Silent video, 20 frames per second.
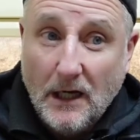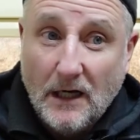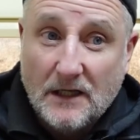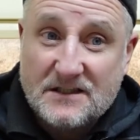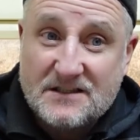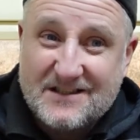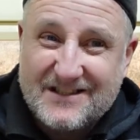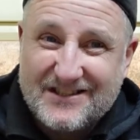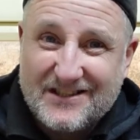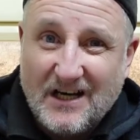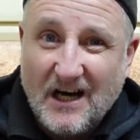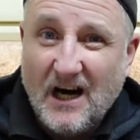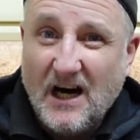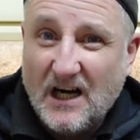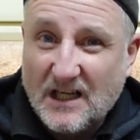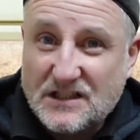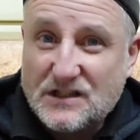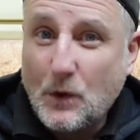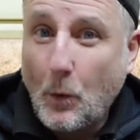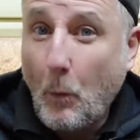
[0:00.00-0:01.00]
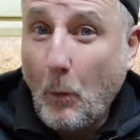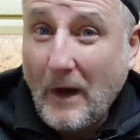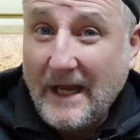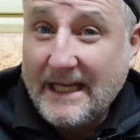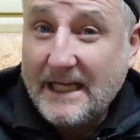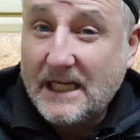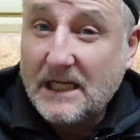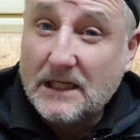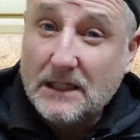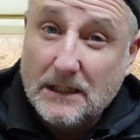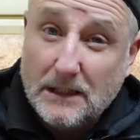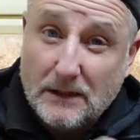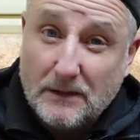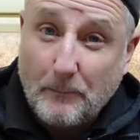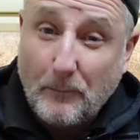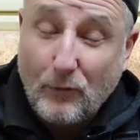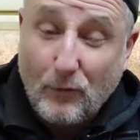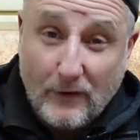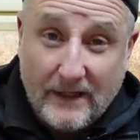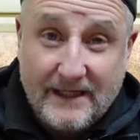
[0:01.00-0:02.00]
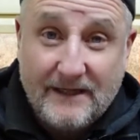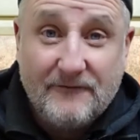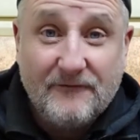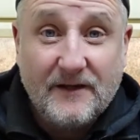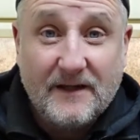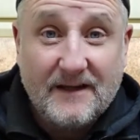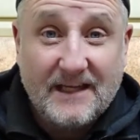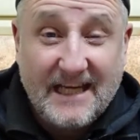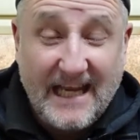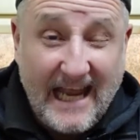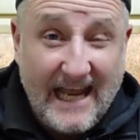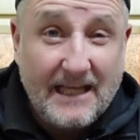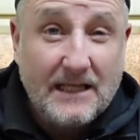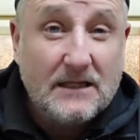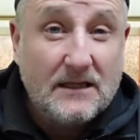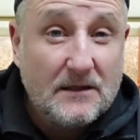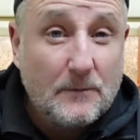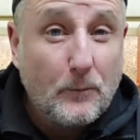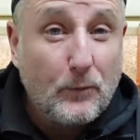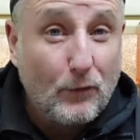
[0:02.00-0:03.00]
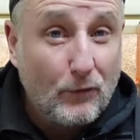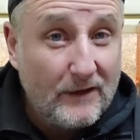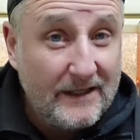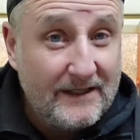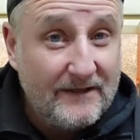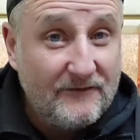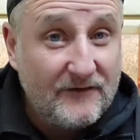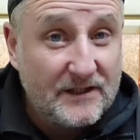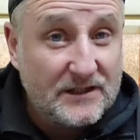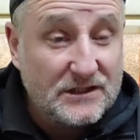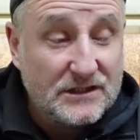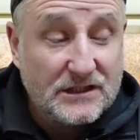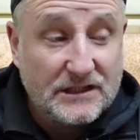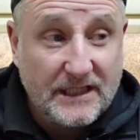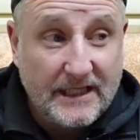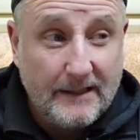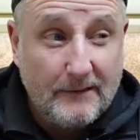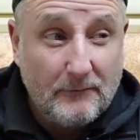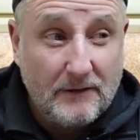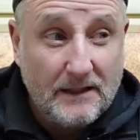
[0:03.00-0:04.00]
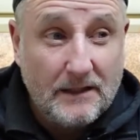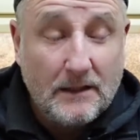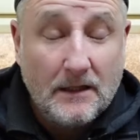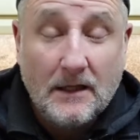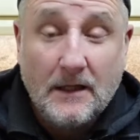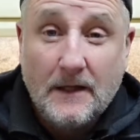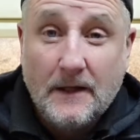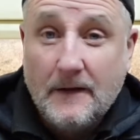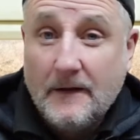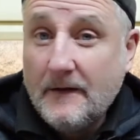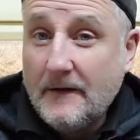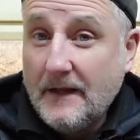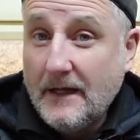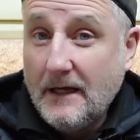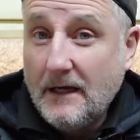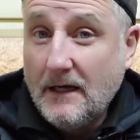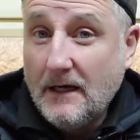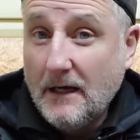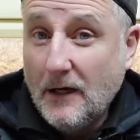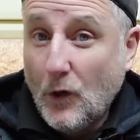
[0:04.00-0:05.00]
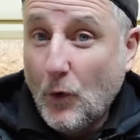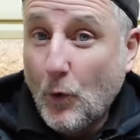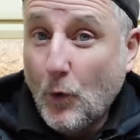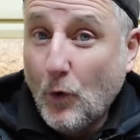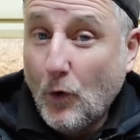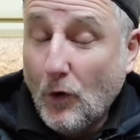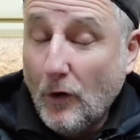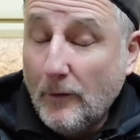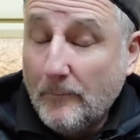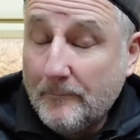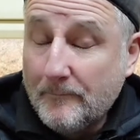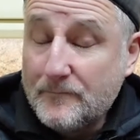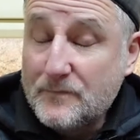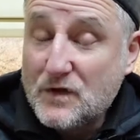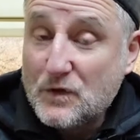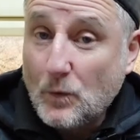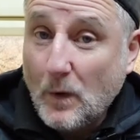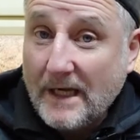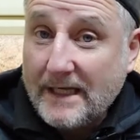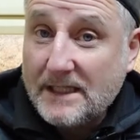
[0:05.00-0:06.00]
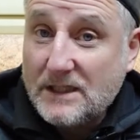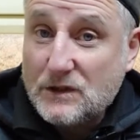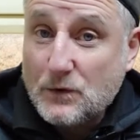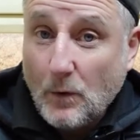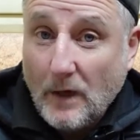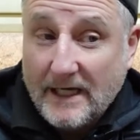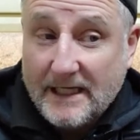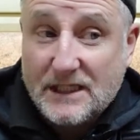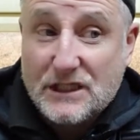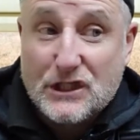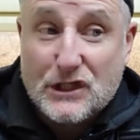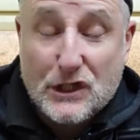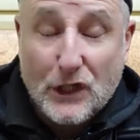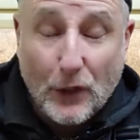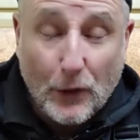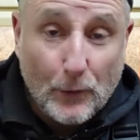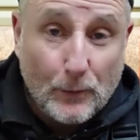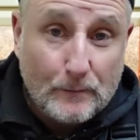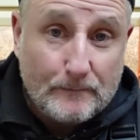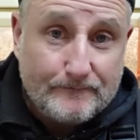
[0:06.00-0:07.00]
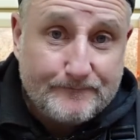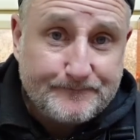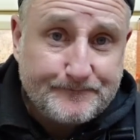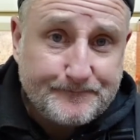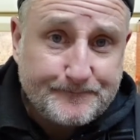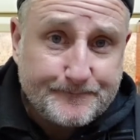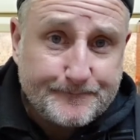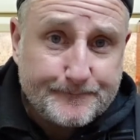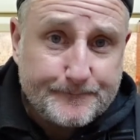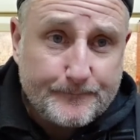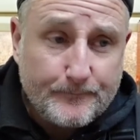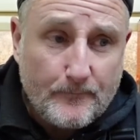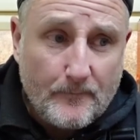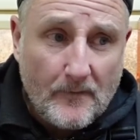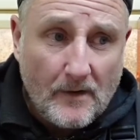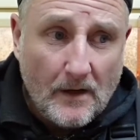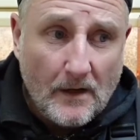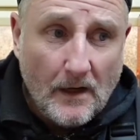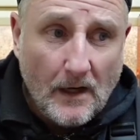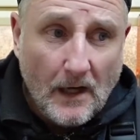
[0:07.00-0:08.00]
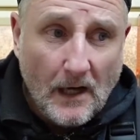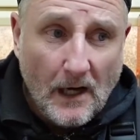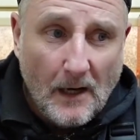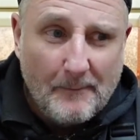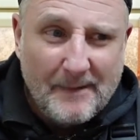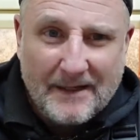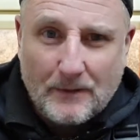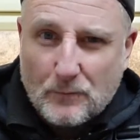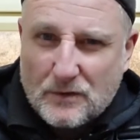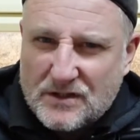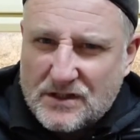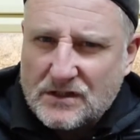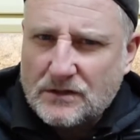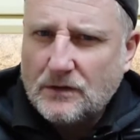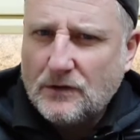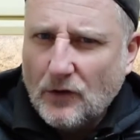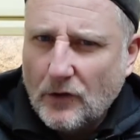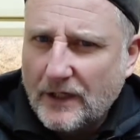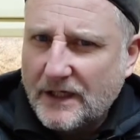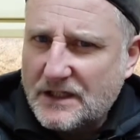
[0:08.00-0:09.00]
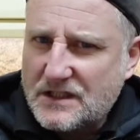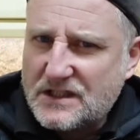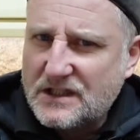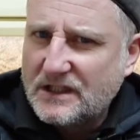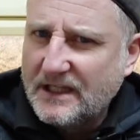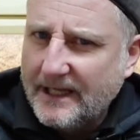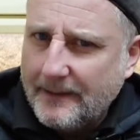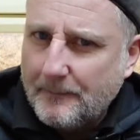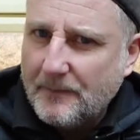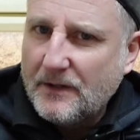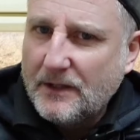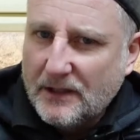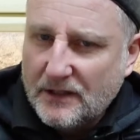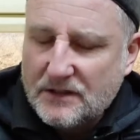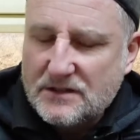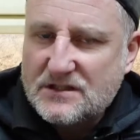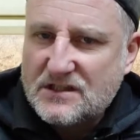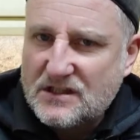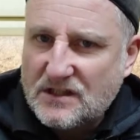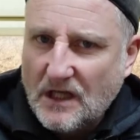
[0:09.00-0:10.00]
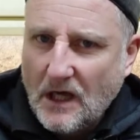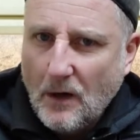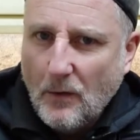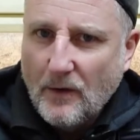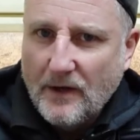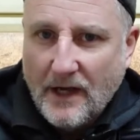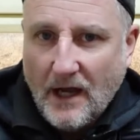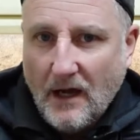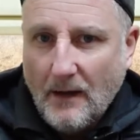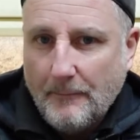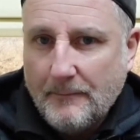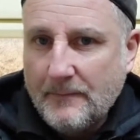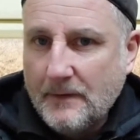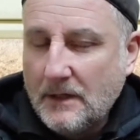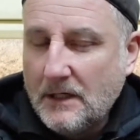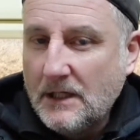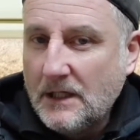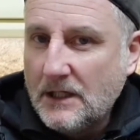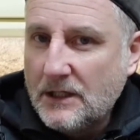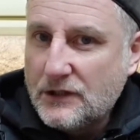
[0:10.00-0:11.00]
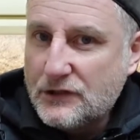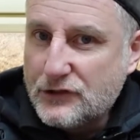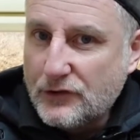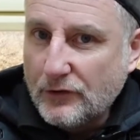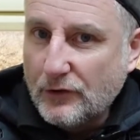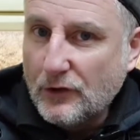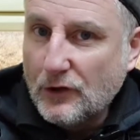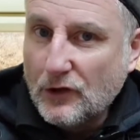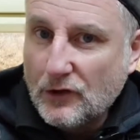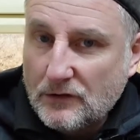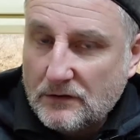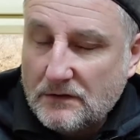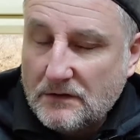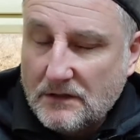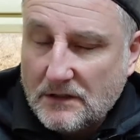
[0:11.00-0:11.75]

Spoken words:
started to weaken the end of the previous year in autumn 2022. It was like slipping and slowing up during